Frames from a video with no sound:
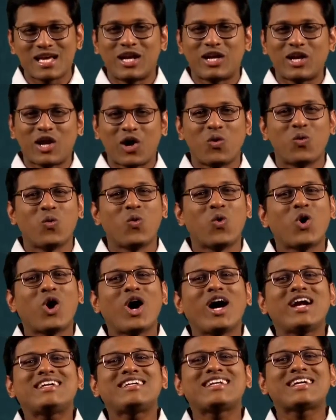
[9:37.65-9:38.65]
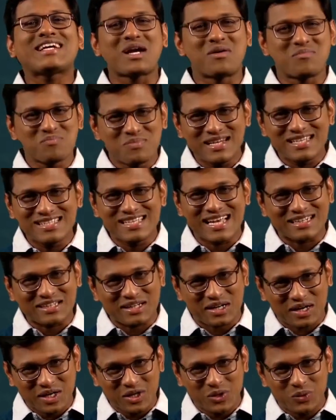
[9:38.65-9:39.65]
Now, what Companies Act
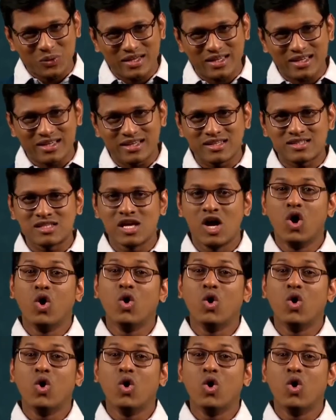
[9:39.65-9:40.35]
tried doing is,